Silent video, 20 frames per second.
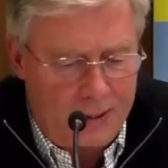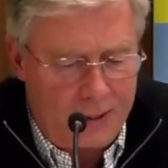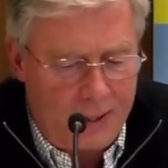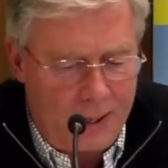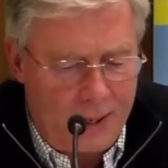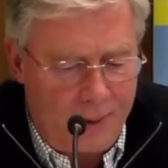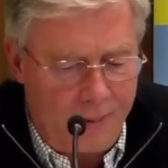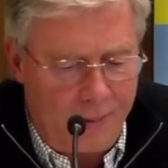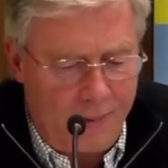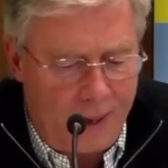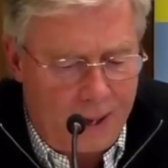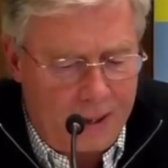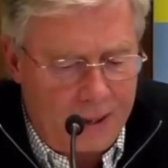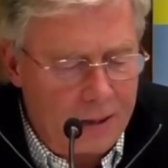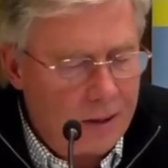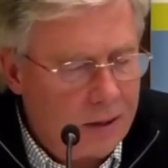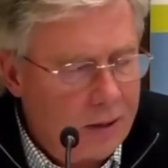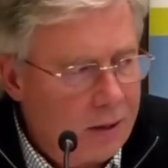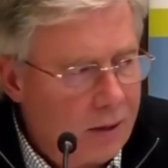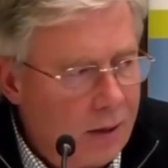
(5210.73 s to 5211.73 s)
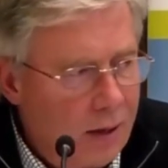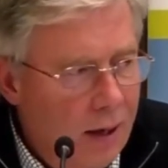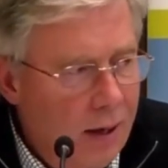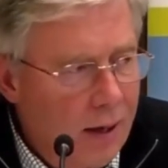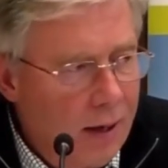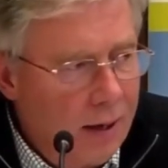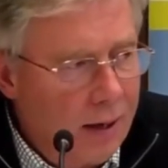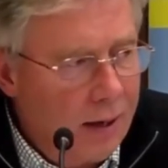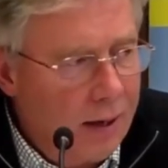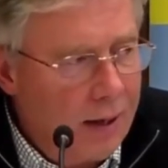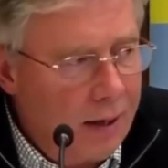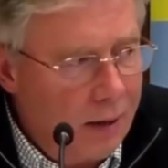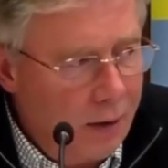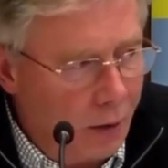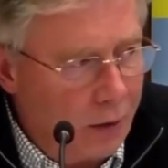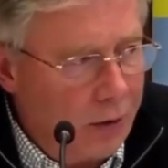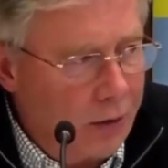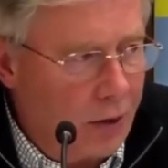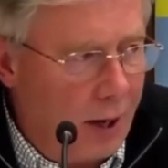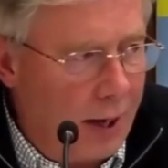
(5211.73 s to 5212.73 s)
And that is, in our
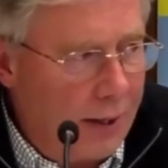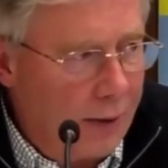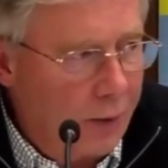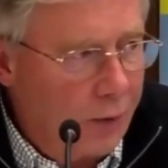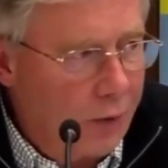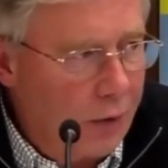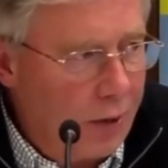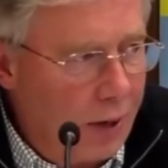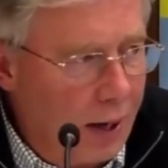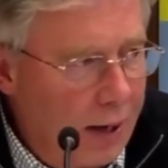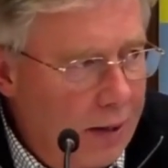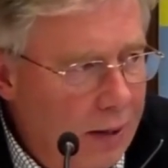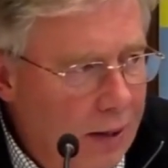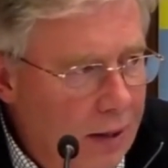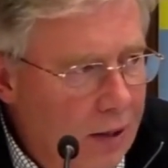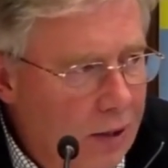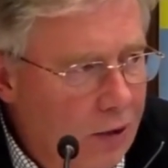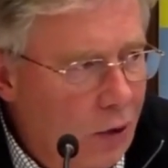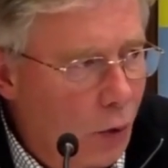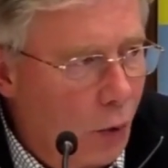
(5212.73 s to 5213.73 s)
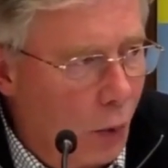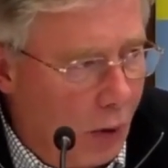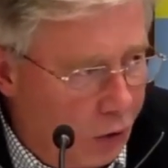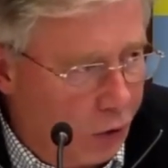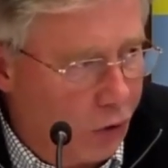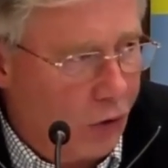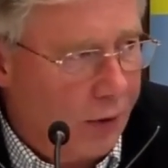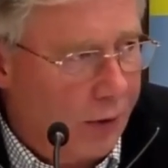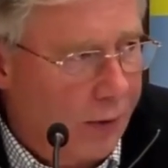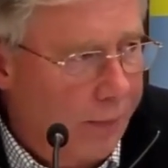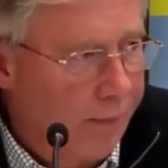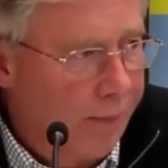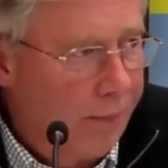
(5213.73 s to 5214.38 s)
title tonight is a question,